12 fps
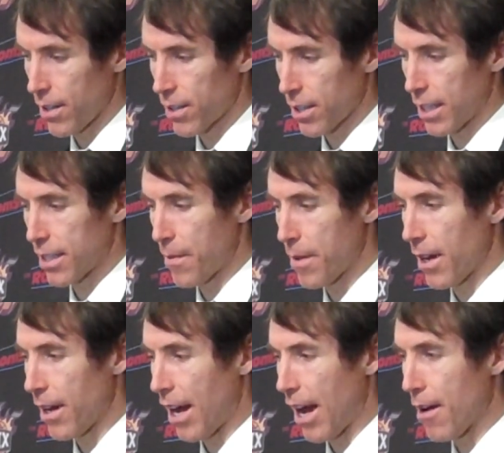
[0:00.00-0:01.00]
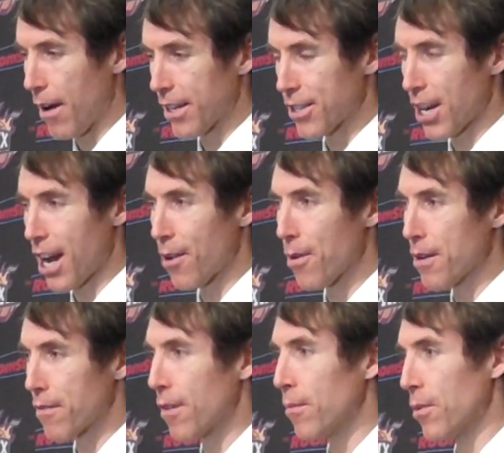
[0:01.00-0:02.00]
it's something I shy away
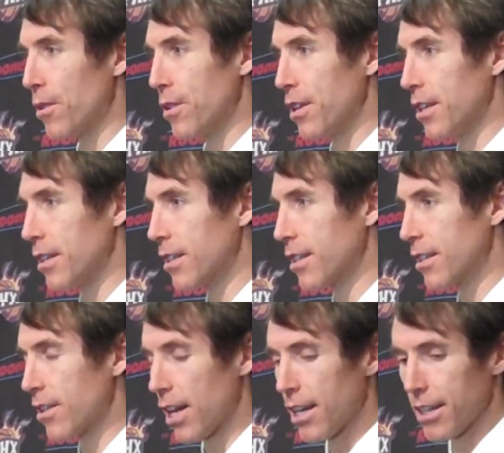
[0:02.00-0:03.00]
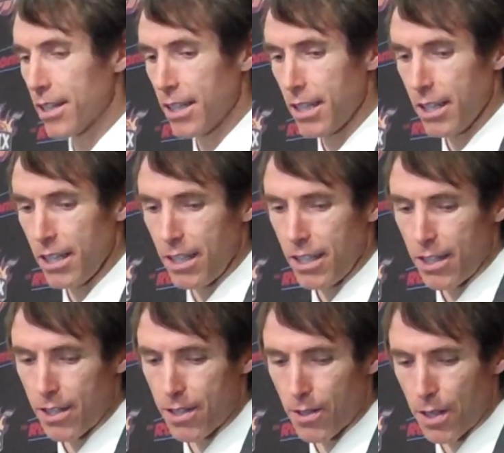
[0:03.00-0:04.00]
from more than try to
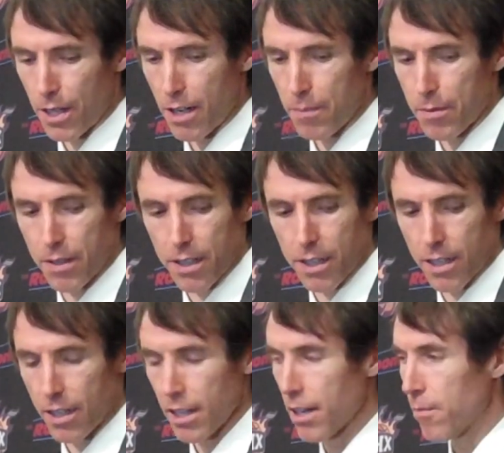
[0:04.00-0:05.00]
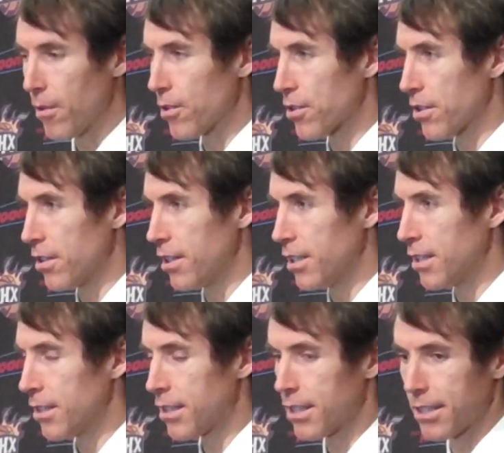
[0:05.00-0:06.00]
soak it up and get emotional and
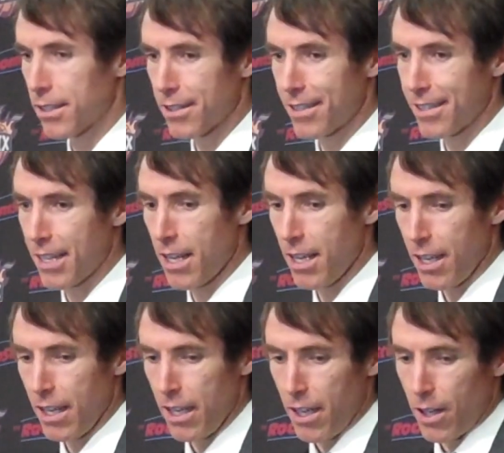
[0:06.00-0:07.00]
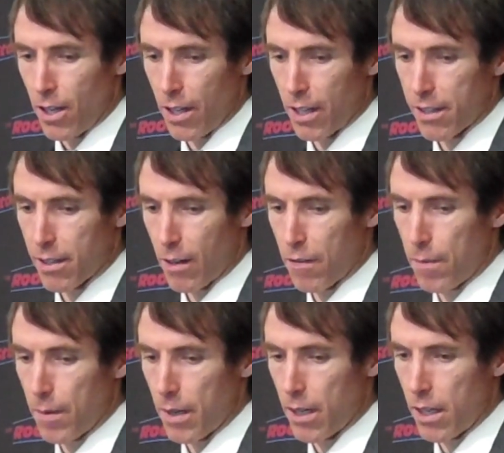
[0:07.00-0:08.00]
all this stuff.
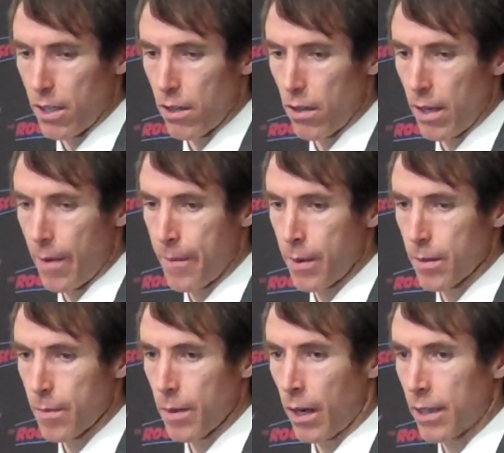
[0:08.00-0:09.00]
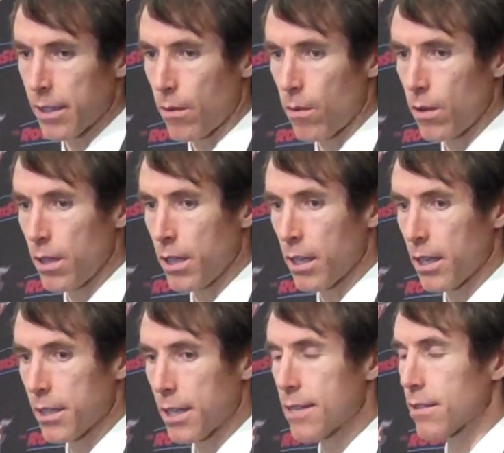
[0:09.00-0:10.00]
But I mean, to be honest, I really didn't get
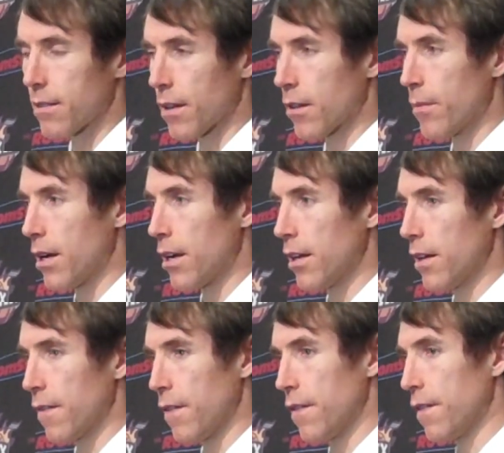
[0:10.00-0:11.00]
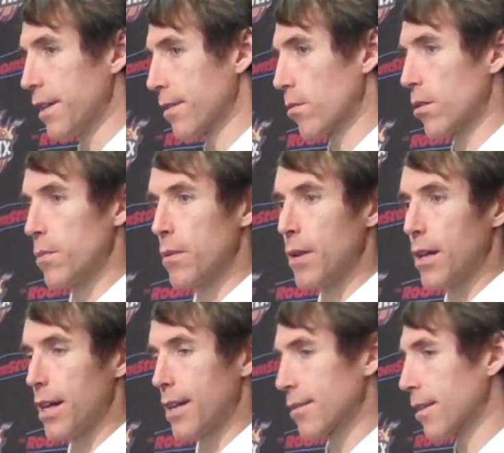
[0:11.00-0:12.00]
a chance to think about it. If this were to be my
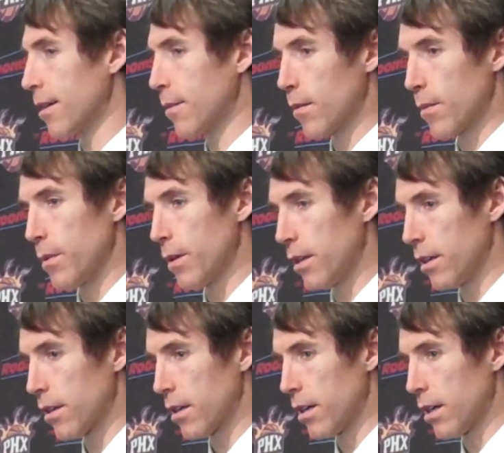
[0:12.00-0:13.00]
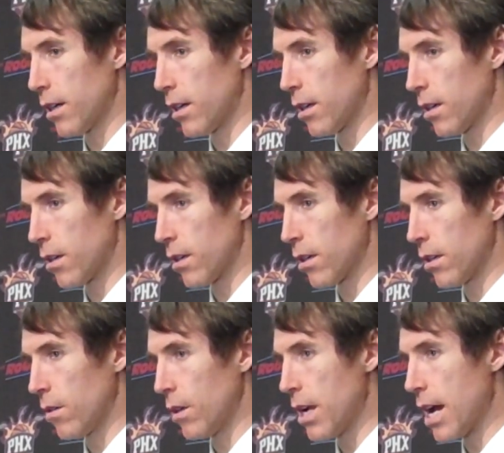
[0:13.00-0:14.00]
last game, it would be
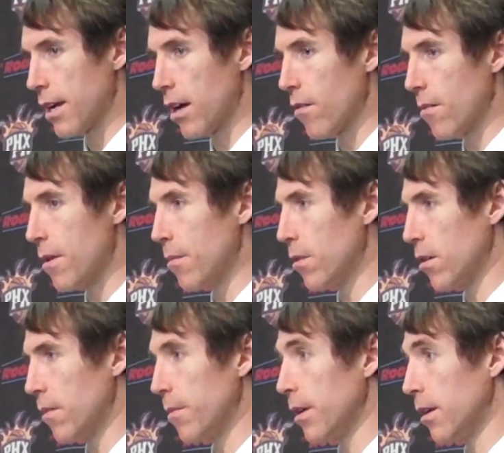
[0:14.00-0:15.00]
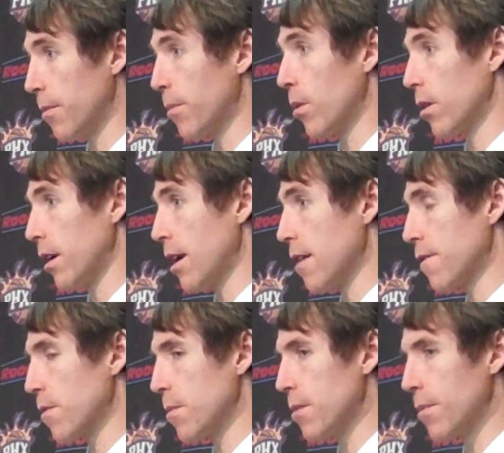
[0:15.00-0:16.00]
a night I'll remember and be an important night
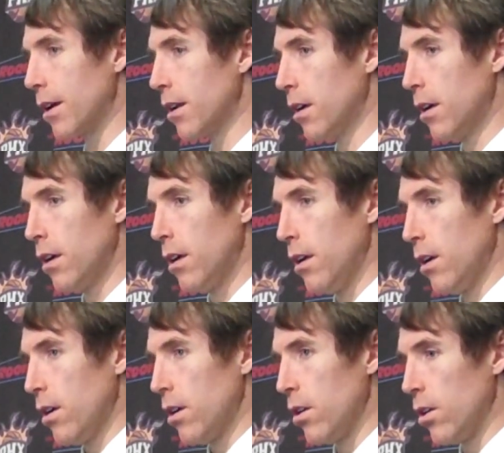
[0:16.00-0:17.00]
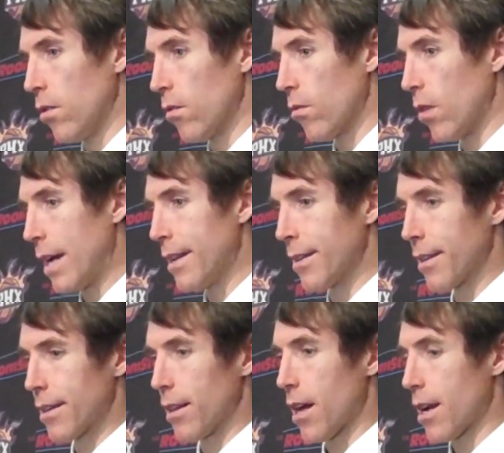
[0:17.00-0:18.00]
for me. But I didn't
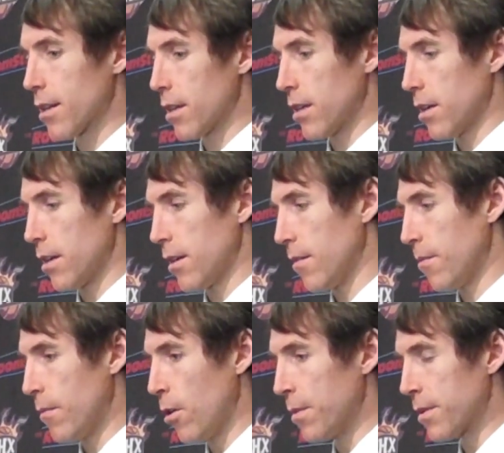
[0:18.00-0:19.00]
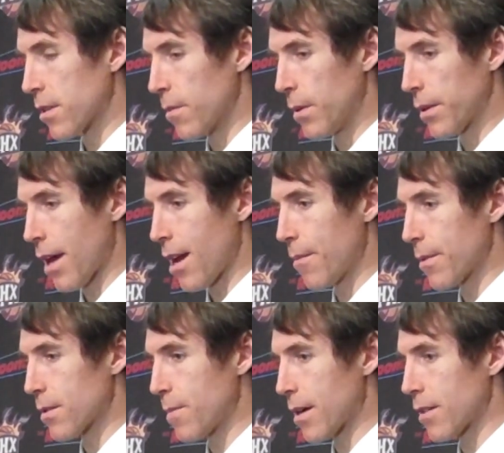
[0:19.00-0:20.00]
get a lot of moments to put that in
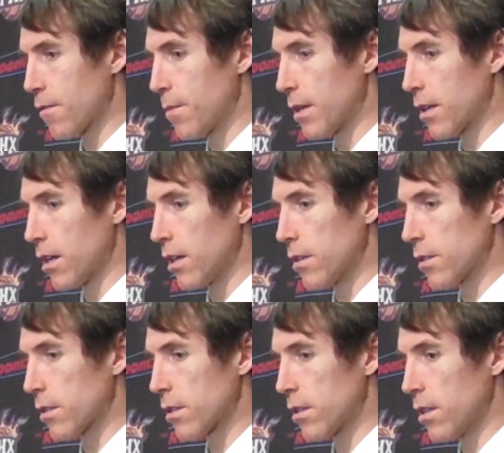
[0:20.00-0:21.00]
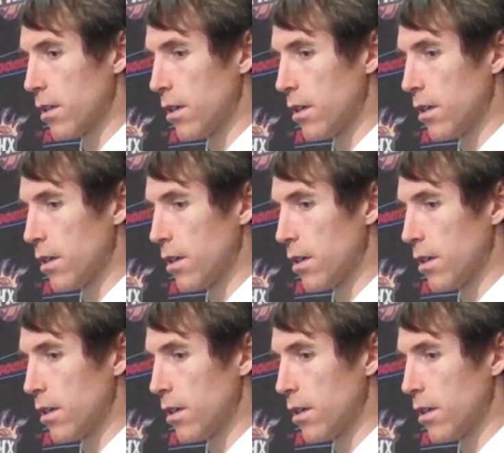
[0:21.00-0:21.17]
perspective because